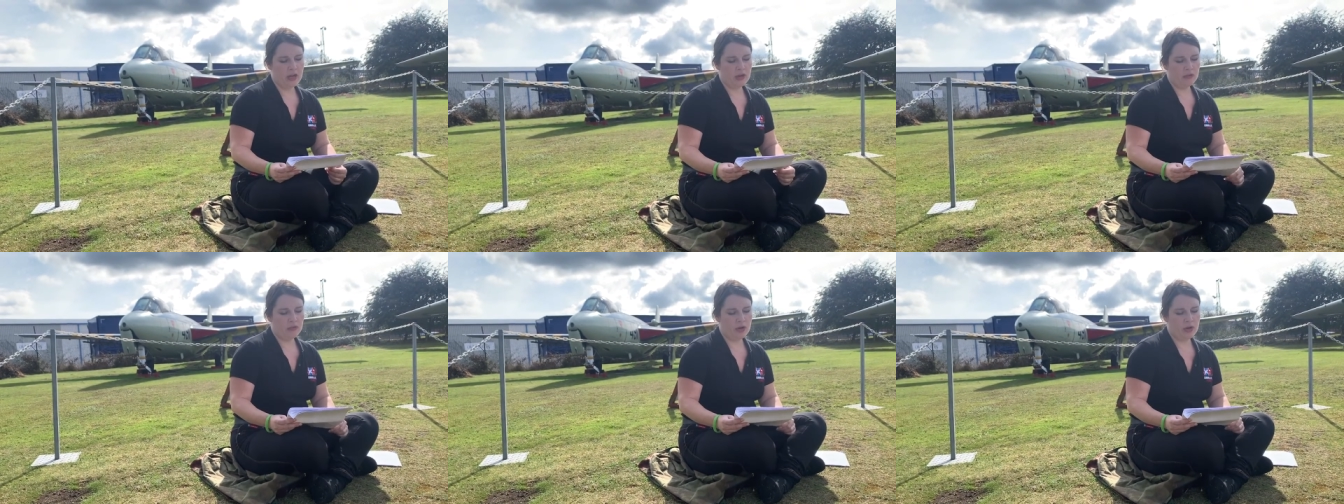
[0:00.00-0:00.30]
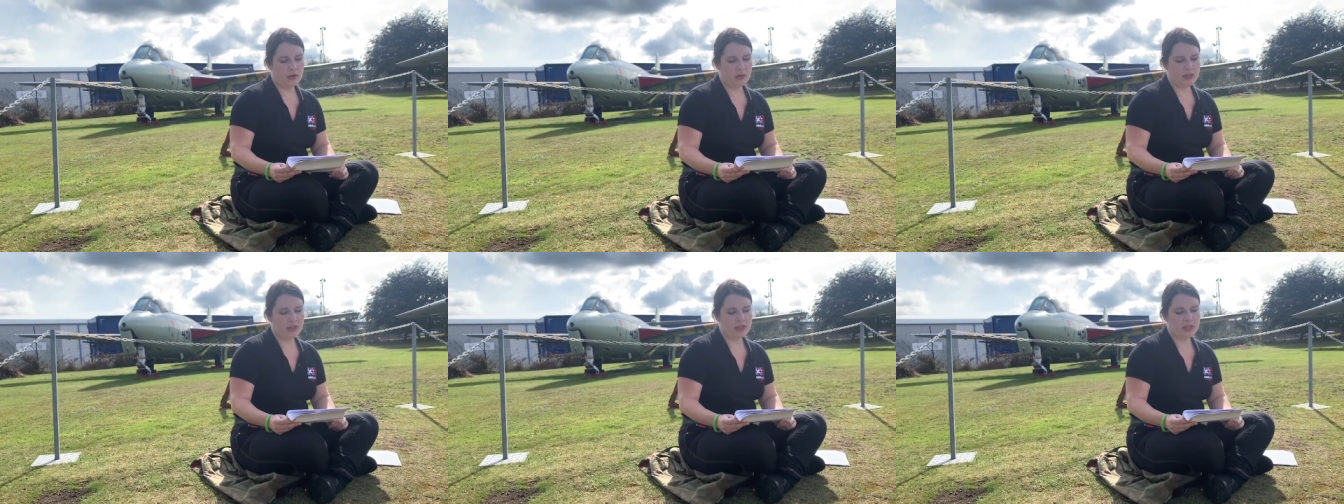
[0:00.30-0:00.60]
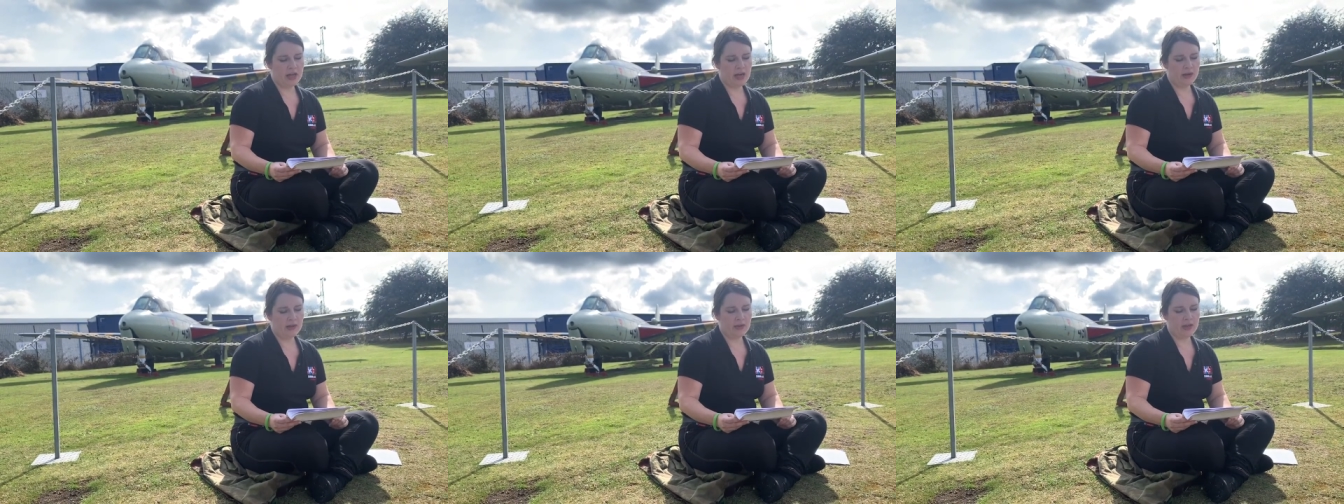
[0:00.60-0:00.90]
wrote to
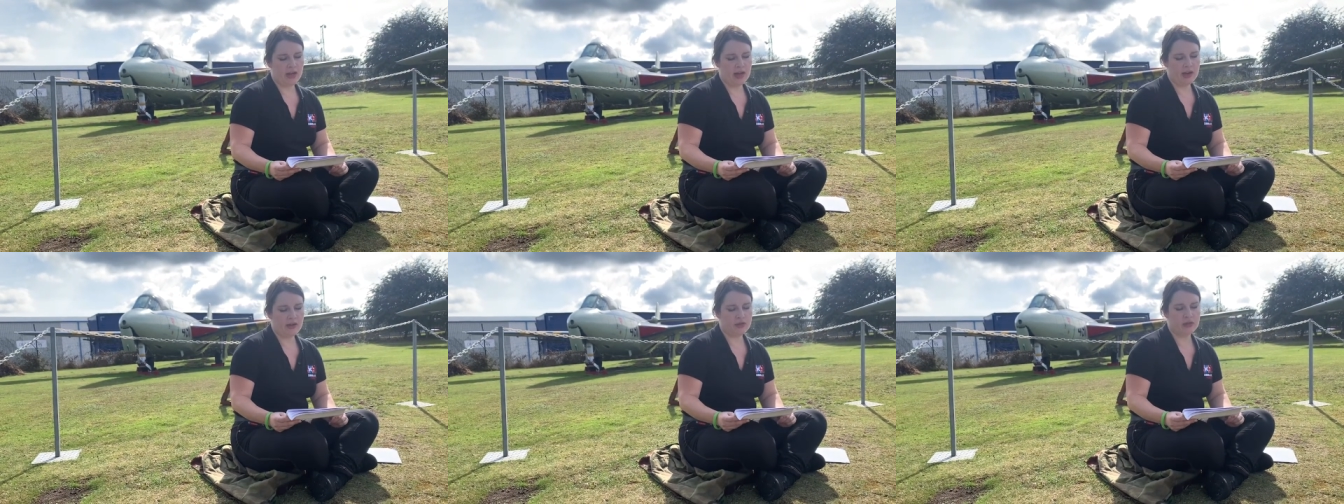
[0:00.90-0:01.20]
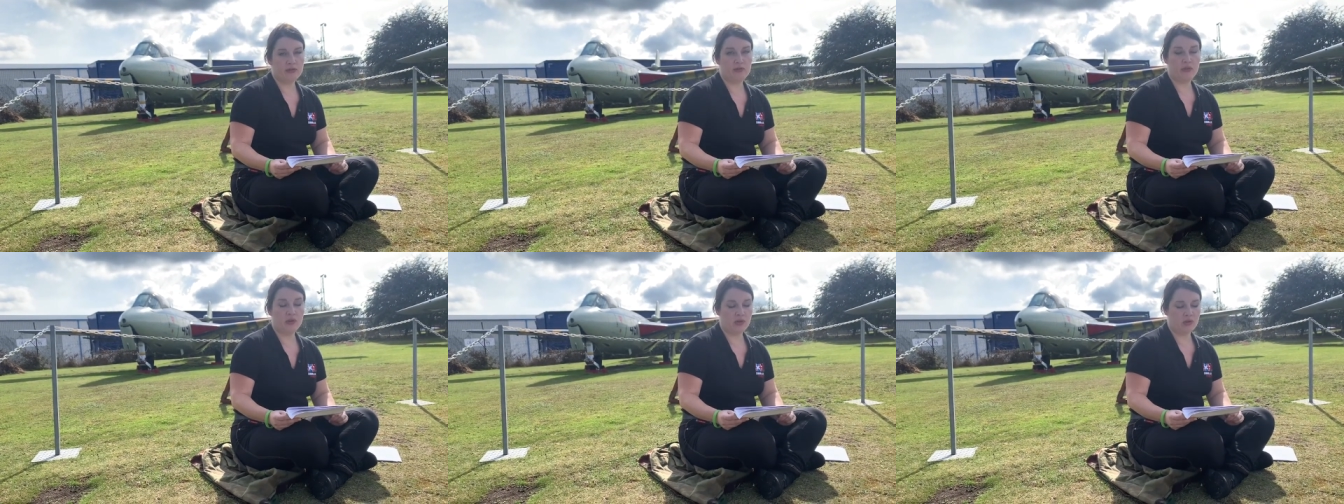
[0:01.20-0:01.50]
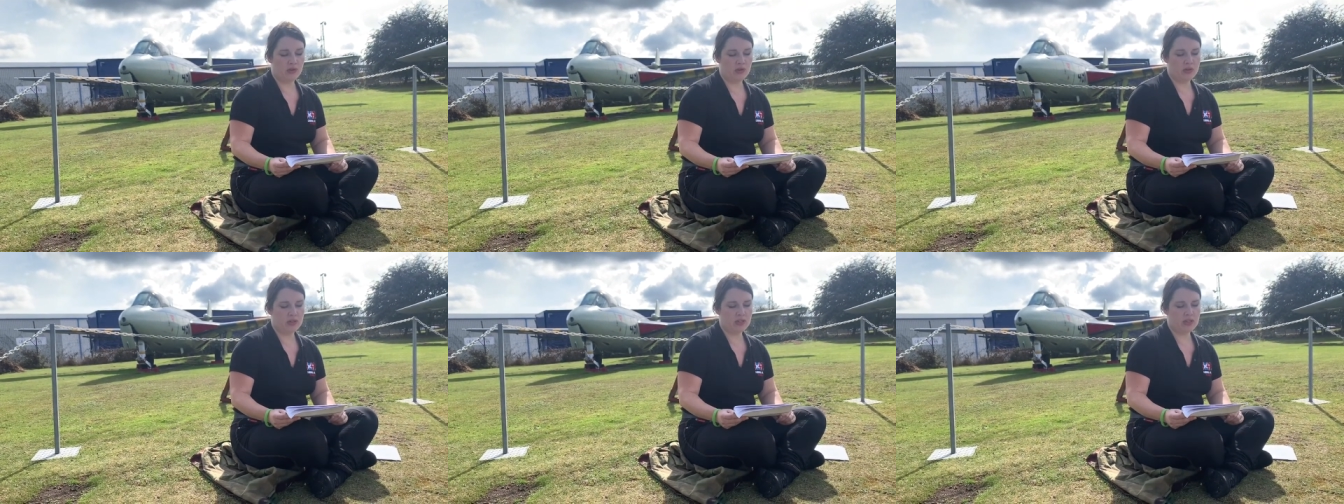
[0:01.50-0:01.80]
tell the House of
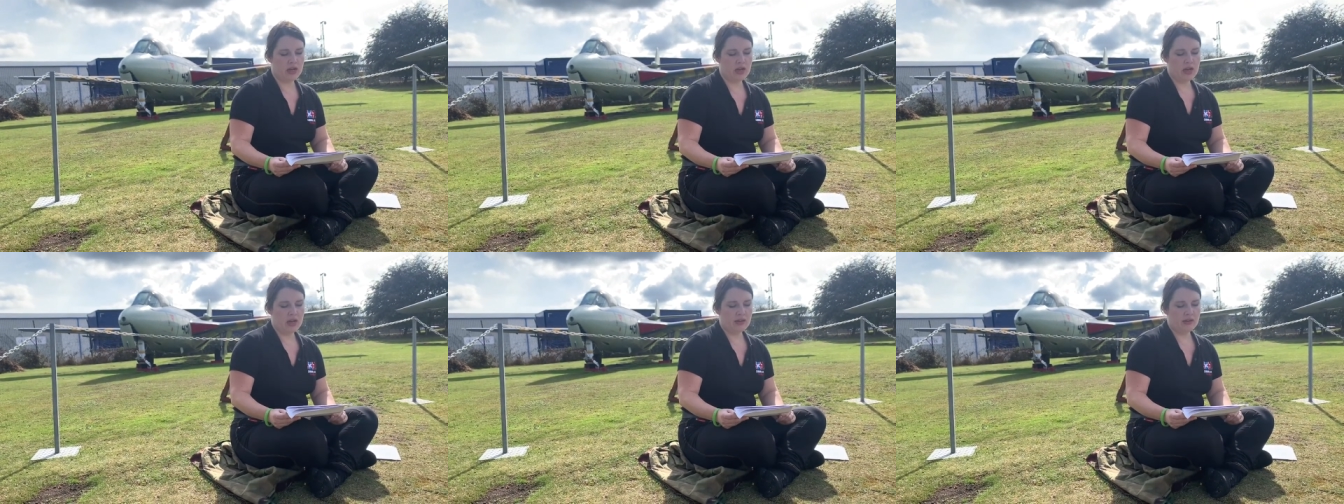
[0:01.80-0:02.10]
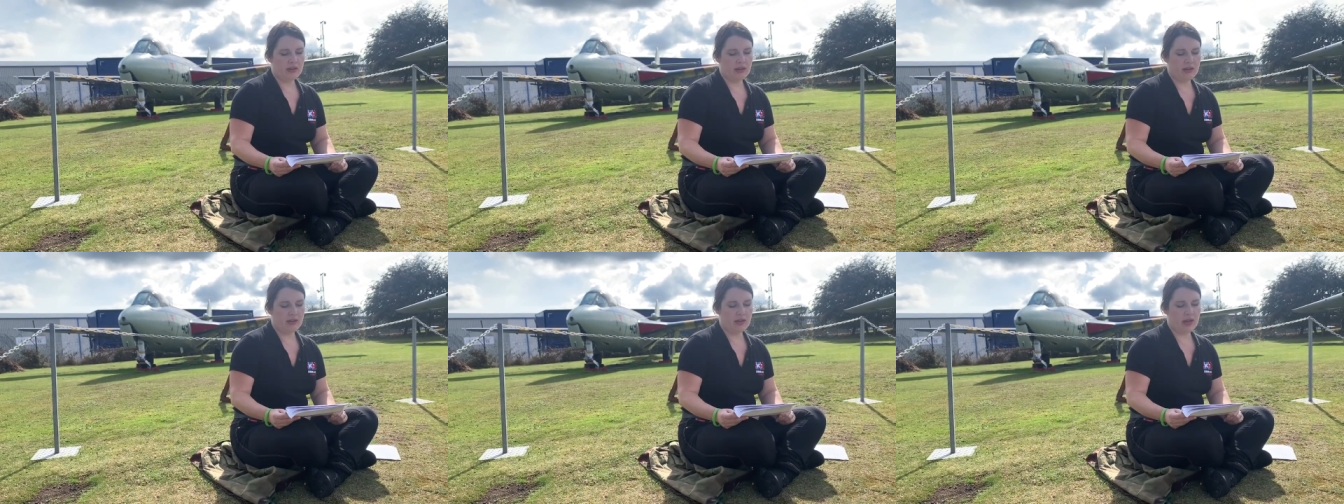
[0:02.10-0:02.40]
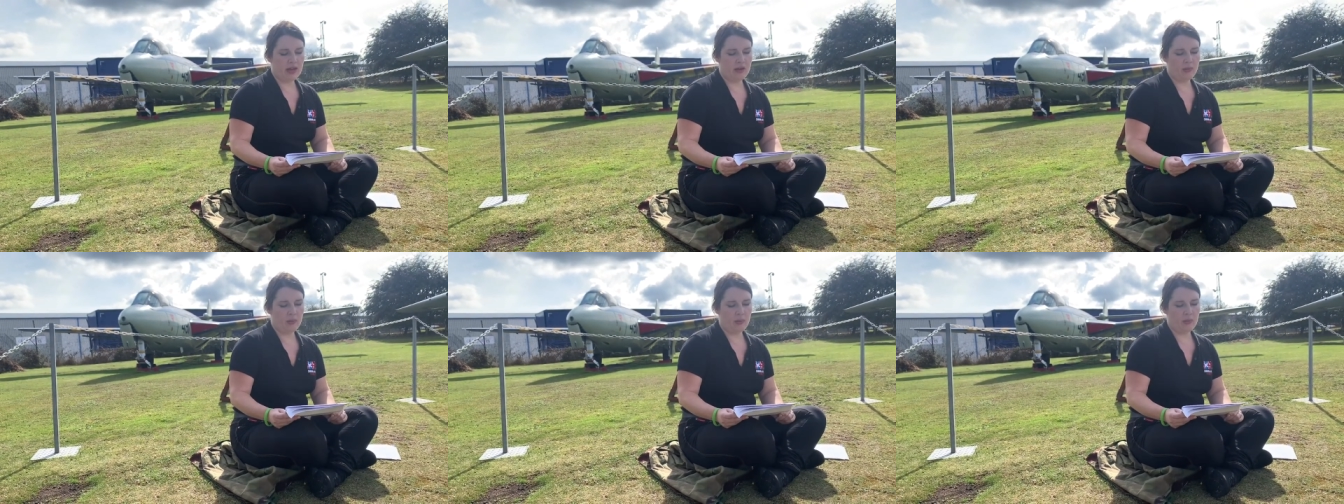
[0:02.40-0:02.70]
Lords that
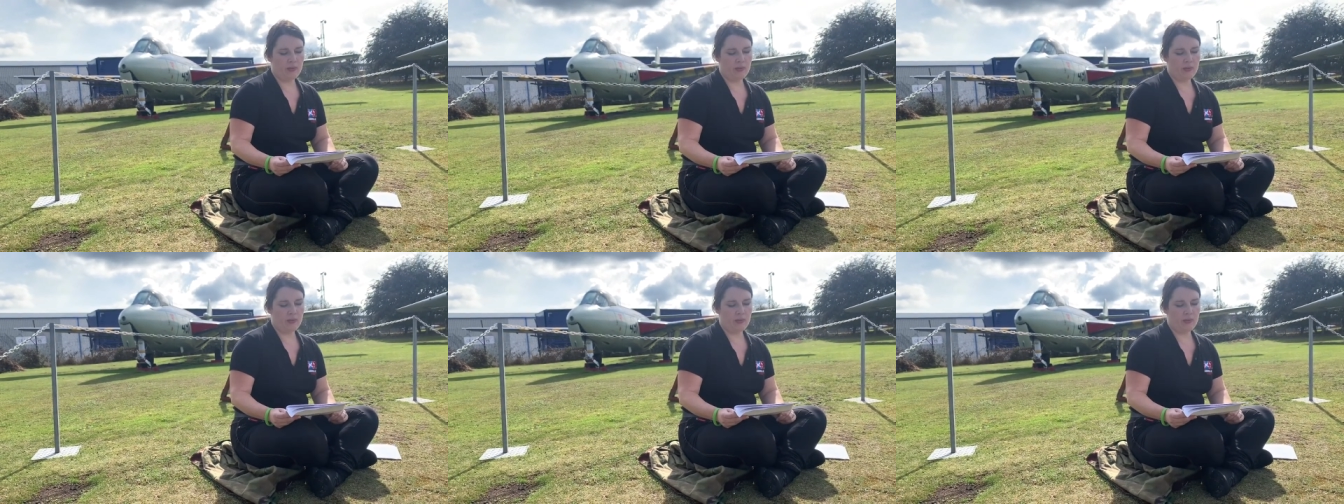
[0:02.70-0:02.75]
they